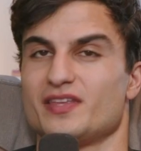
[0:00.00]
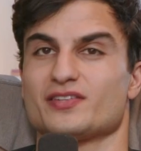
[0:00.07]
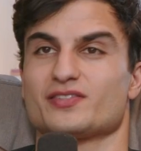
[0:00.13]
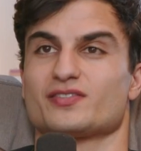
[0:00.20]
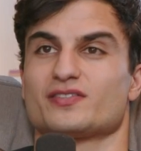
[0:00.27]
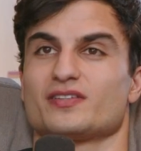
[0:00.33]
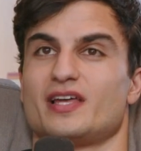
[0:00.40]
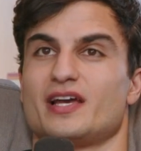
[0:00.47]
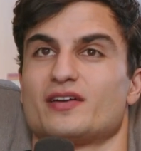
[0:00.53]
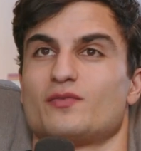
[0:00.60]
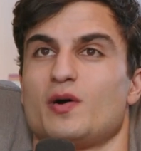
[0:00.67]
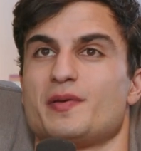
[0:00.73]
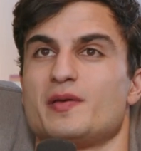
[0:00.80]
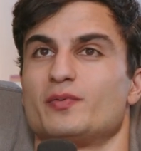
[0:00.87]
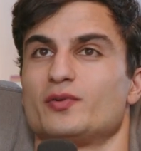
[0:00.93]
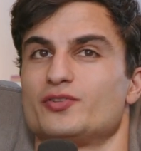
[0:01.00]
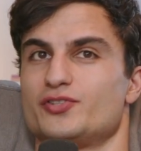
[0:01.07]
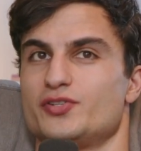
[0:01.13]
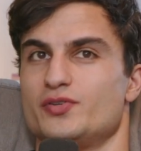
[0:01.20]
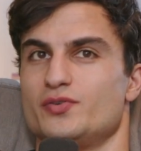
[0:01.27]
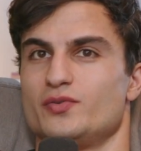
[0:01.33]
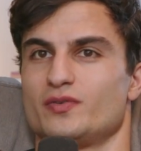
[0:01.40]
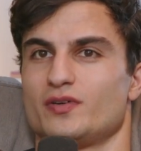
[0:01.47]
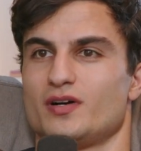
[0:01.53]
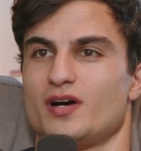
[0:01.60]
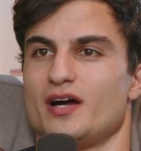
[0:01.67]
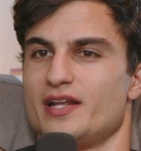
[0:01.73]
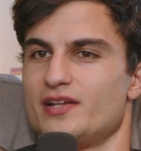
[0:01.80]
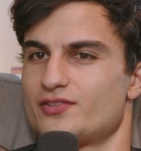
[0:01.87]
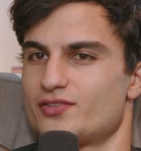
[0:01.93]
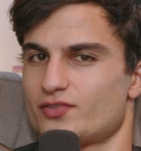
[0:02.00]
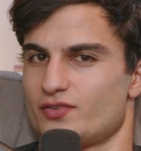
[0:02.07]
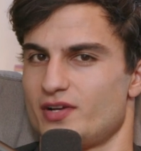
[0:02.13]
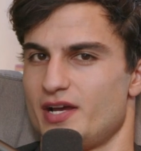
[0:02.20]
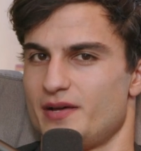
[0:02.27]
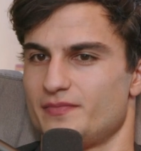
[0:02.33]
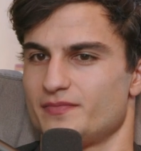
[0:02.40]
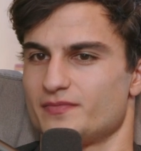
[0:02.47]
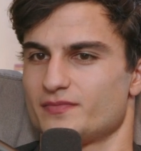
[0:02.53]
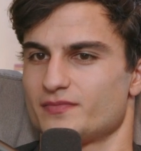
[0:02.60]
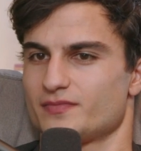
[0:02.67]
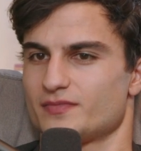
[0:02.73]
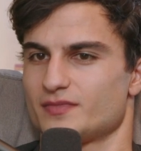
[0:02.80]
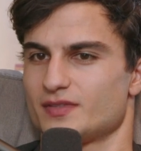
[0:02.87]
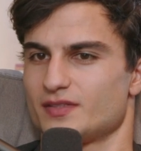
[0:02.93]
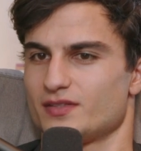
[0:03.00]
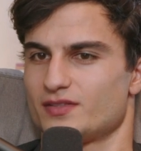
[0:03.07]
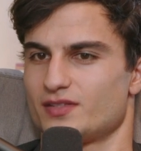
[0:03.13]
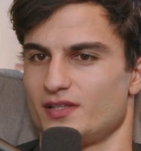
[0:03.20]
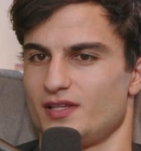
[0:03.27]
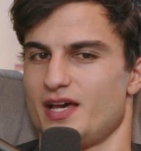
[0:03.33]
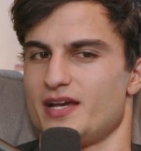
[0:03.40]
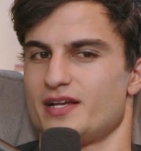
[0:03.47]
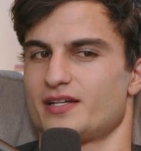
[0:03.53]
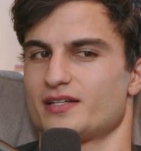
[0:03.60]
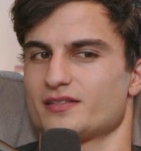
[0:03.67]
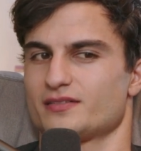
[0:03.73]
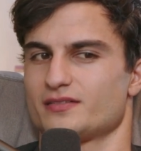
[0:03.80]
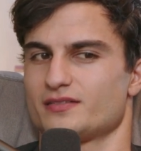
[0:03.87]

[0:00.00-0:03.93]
this like what people do on Instagram to like